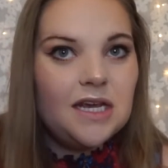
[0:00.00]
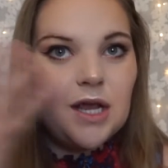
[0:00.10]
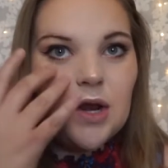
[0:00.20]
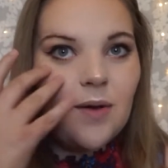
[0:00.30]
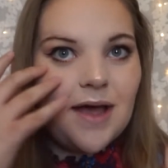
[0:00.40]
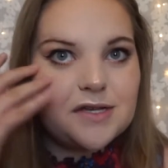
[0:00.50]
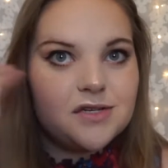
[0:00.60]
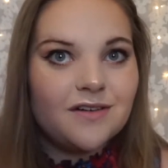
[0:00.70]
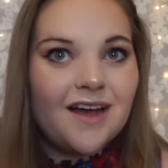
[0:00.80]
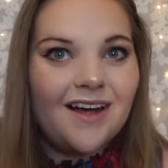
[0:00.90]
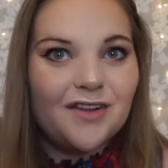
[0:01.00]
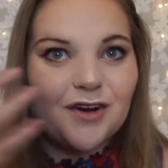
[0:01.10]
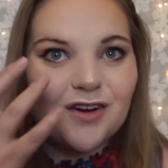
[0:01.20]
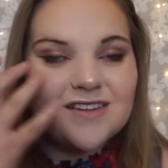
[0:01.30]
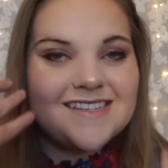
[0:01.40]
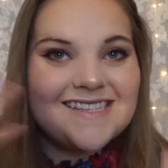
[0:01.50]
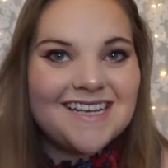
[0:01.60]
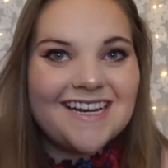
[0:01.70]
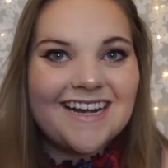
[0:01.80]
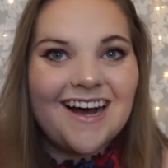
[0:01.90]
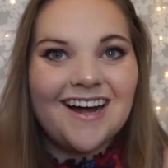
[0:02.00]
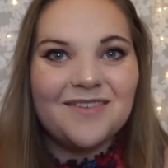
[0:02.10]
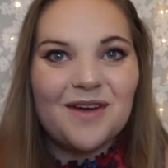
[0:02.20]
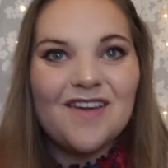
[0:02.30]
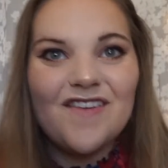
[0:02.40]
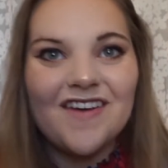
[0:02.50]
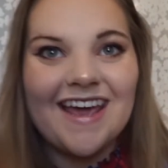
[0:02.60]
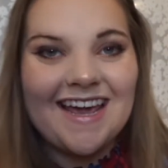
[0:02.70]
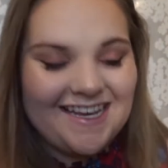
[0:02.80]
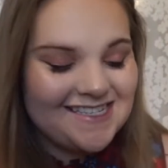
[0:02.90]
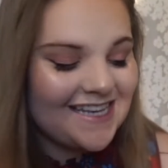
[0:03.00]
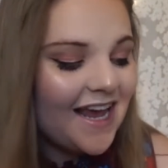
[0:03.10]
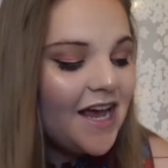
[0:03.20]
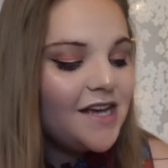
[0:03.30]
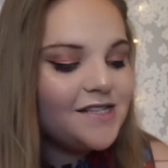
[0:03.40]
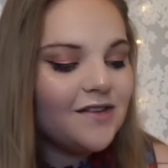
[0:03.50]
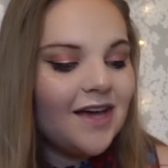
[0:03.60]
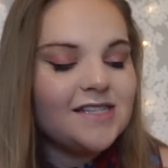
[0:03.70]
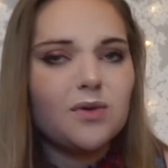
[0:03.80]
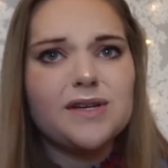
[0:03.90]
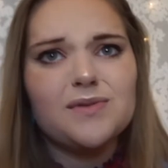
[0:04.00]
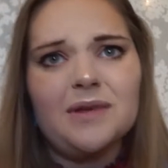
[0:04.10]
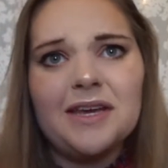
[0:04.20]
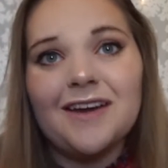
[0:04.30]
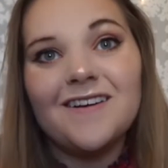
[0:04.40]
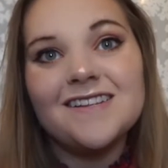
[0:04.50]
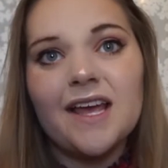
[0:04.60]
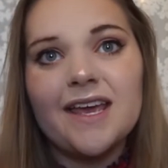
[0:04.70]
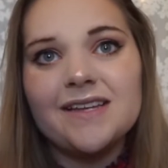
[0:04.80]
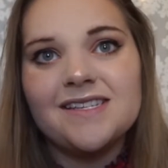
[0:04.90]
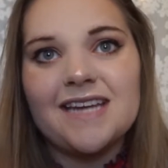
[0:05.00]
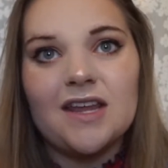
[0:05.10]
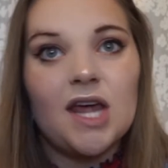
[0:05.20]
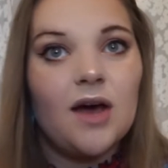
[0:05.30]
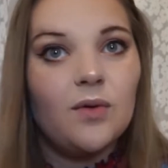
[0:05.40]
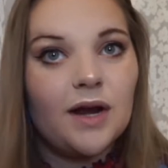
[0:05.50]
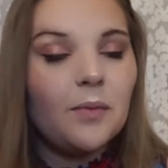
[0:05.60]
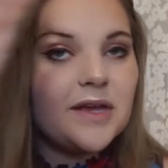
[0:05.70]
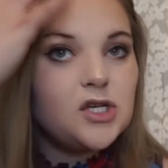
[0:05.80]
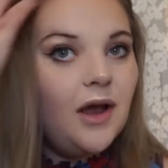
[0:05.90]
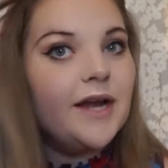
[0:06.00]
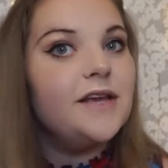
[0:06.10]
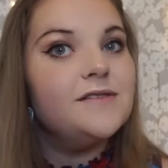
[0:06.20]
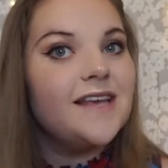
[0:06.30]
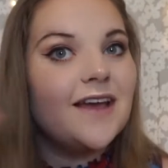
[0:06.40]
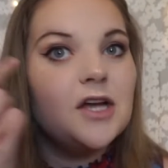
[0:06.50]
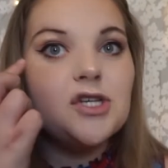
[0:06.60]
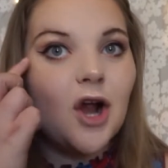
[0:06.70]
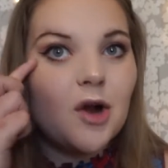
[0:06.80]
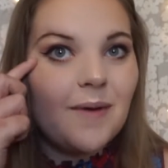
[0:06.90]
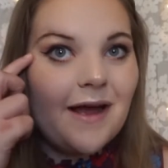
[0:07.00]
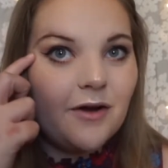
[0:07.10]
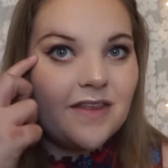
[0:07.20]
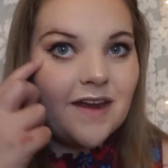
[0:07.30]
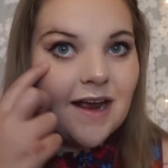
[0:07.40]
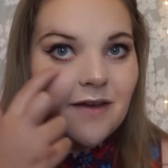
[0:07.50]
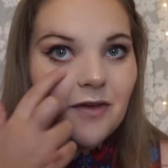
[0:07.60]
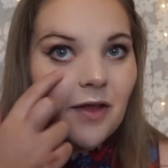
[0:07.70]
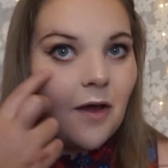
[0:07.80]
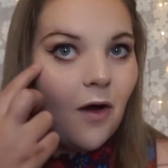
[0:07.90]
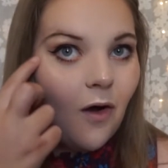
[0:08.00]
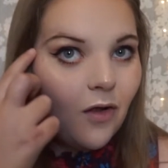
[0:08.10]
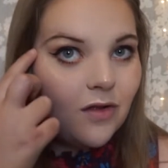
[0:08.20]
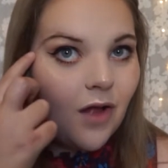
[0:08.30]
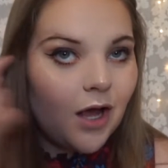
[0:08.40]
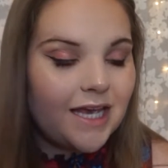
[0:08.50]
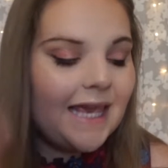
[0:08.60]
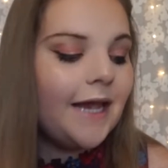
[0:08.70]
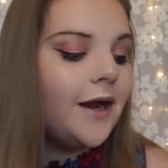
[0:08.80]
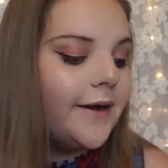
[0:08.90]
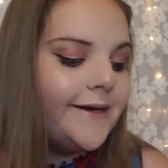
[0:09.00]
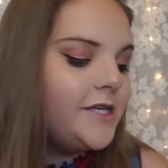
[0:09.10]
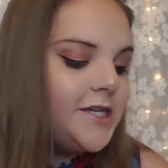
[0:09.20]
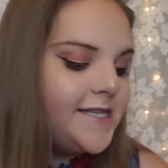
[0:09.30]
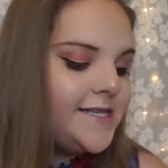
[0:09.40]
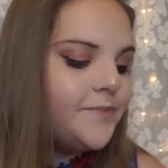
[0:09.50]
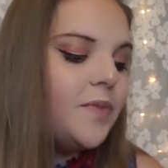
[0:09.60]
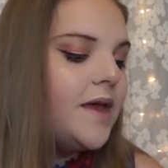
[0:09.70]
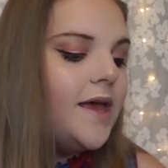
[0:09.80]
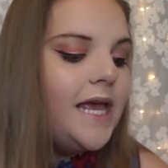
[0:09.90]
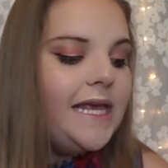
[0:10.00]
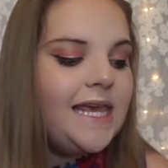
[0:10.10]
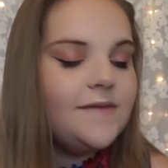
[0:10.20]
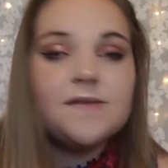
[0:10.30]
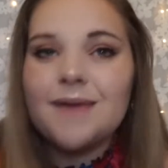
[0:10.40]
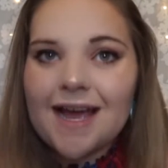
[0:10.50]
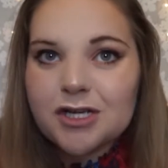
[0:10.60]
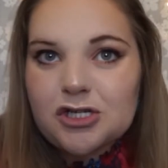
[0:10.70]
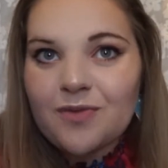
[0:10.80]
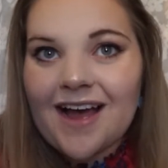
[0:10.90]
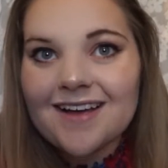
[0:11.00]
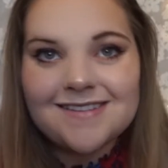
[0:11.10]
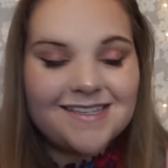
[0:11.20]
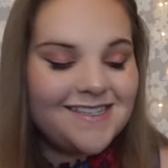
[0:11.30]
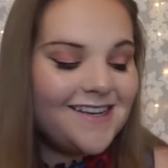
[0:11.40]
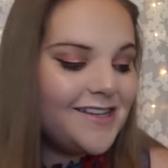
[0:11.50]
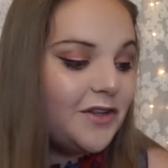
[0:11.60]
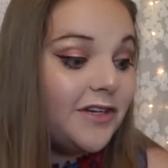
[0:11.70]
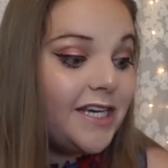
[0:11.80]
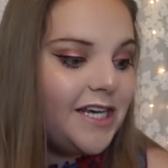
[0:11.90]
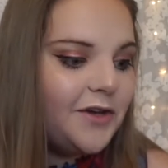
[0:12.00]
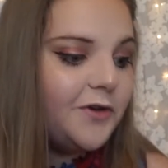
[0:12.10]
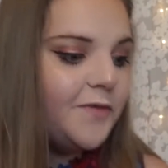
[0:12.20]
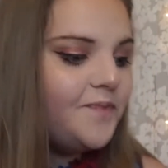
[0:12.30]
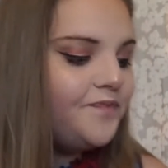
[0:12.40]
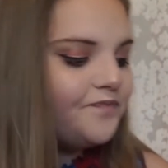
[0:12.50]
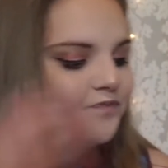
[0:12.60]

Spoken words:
you know, extra color sitting on my face. So that's always really good, because I can't stand that when I'm like trying to use like a dark brown and then I have it like all along here, and it just gives me extra bags and doesn't look cute.